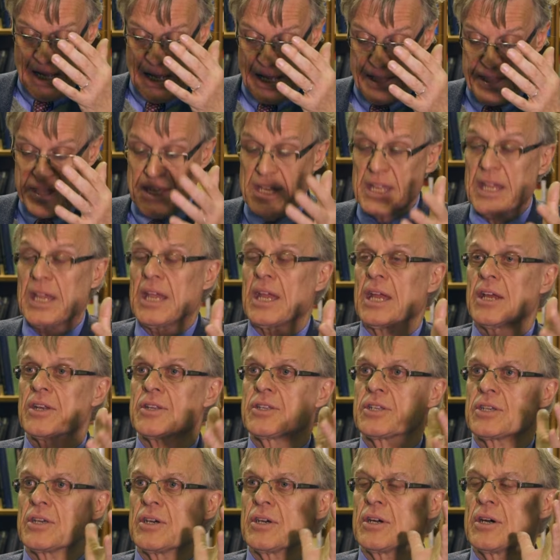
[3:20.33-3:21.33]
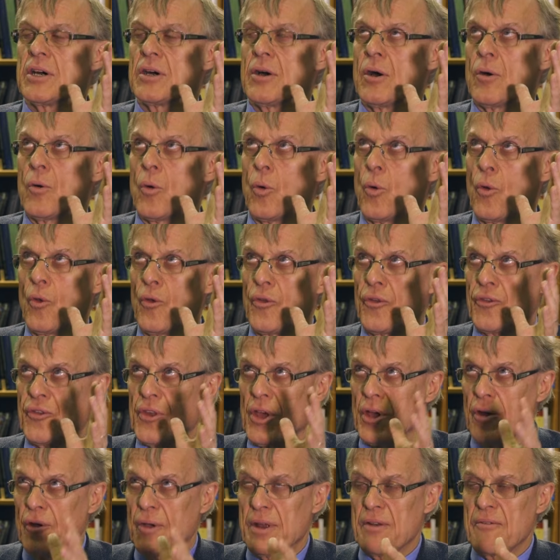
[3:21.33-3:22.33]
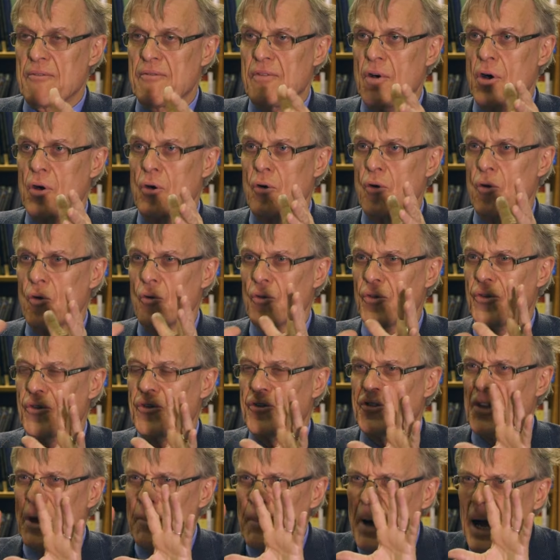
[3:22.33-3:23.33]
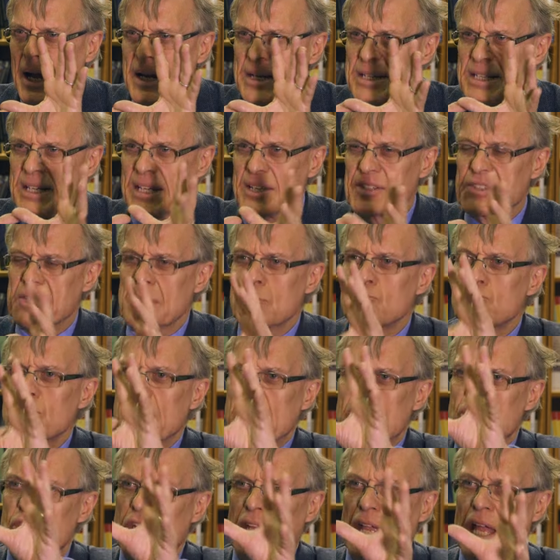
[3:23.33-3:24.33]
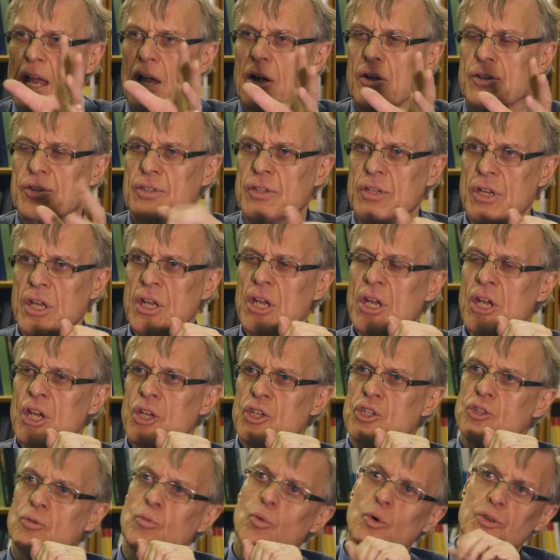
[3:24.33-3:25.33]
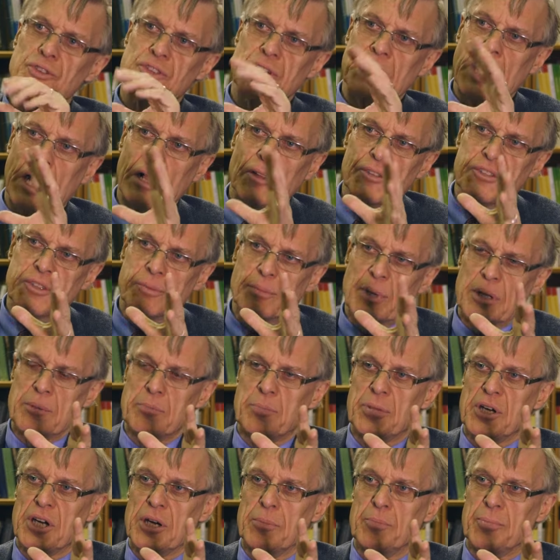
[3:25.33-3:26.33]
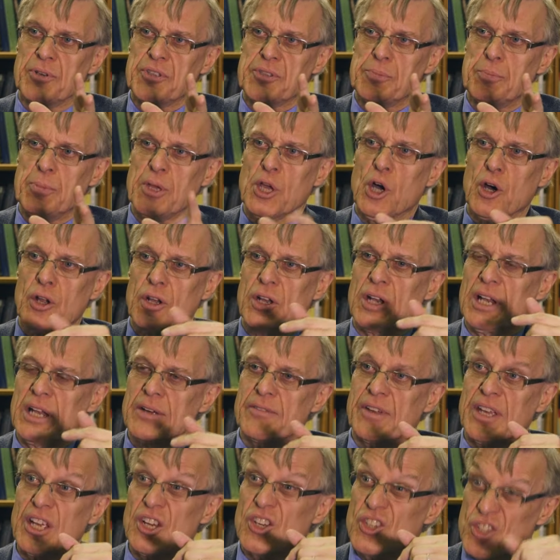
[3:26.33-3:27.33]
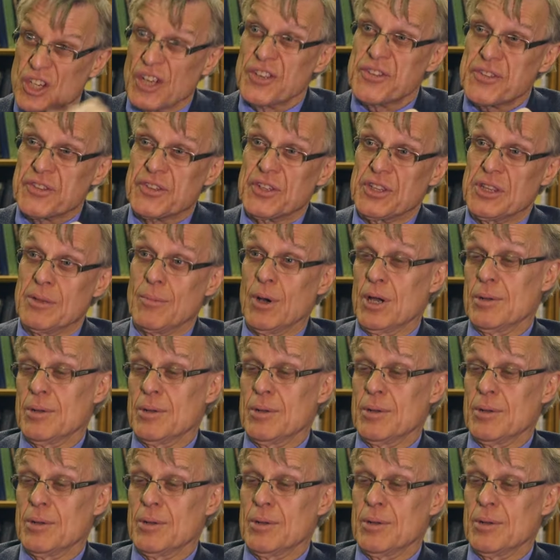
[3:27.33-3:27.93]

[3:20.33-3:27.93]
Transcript: I think it also involves some idea, some reaching out towards an ultimate purpose beyond living just in the